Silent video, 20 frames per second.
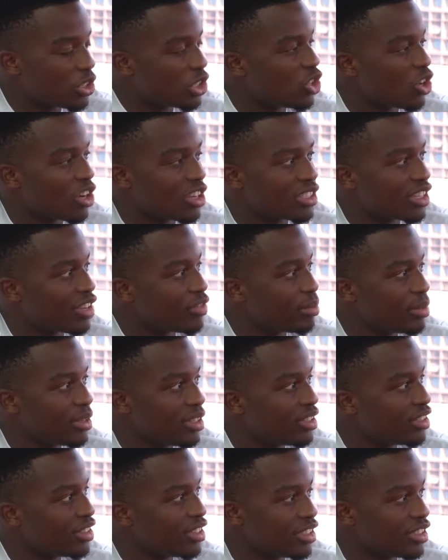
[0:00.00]
as long as I've
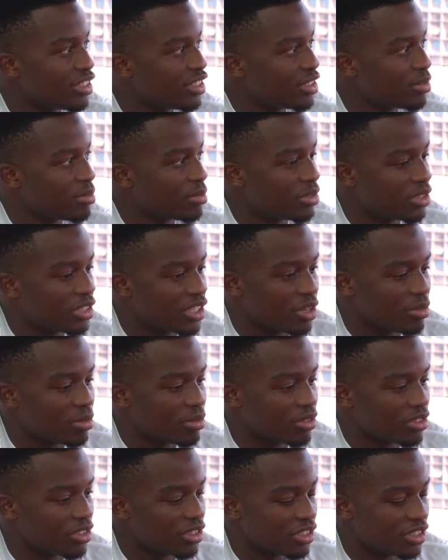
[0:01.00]
been in the Zim
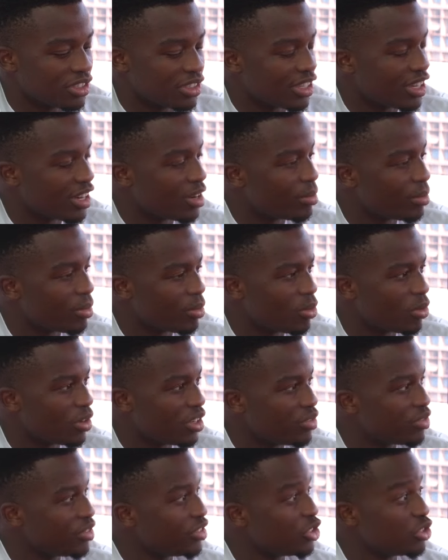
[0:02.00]
Sables setup, or
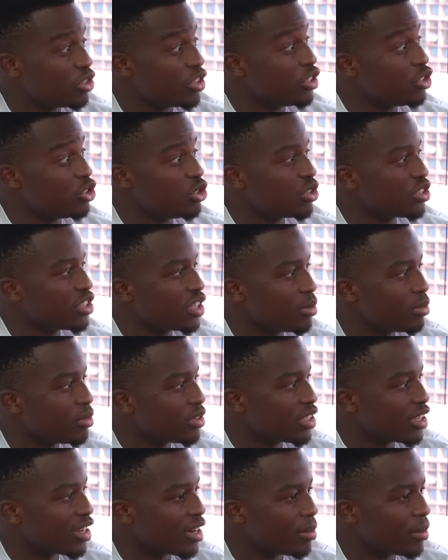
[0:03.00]
even the Junior
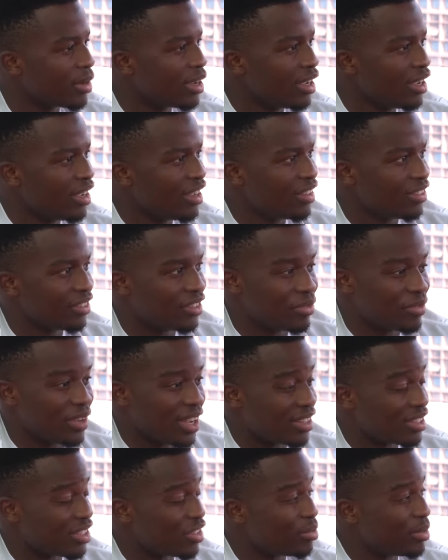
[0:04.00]
Sables setup, the
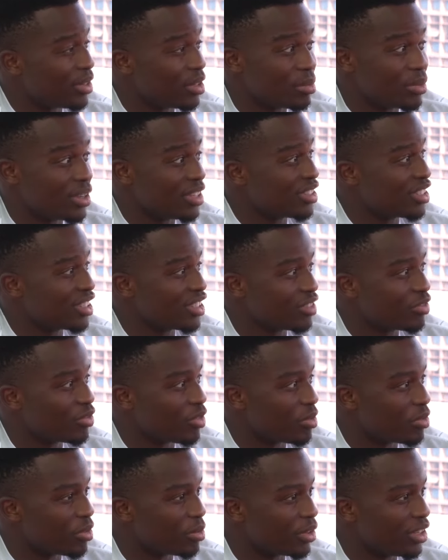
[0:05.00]
fans have been amazing
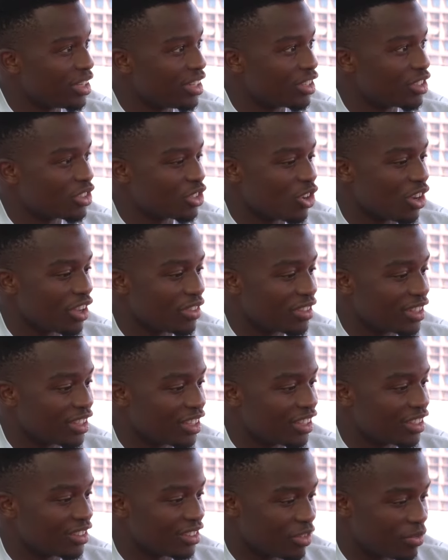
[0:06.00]
from the beginning. So I
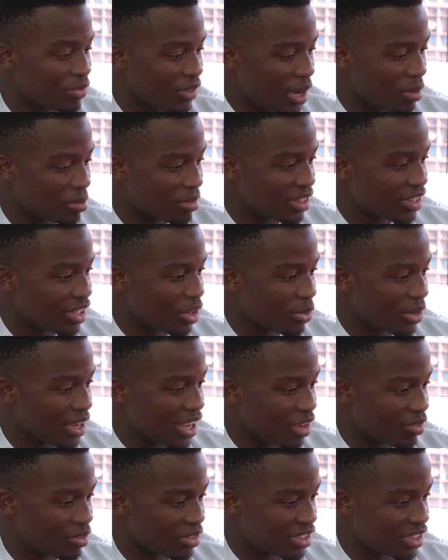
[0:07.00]
think the family that we
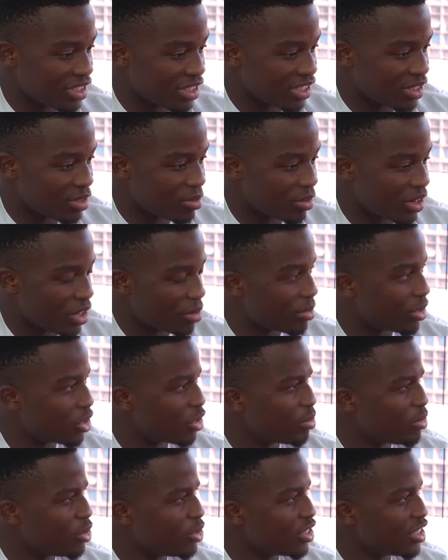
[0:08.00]
have as a Zim rugby
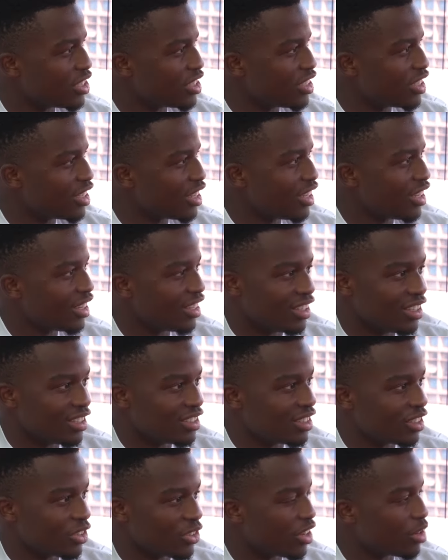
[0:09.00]
community
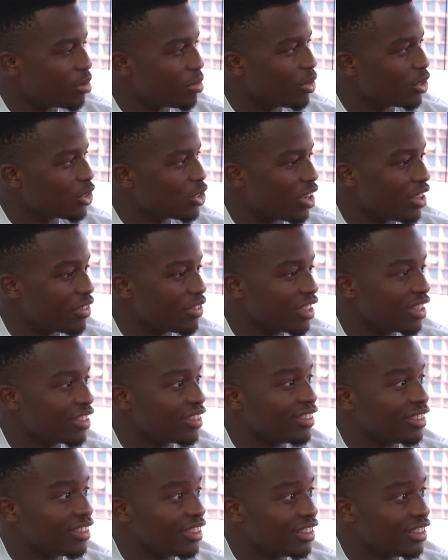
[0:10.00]
is incredible. So I think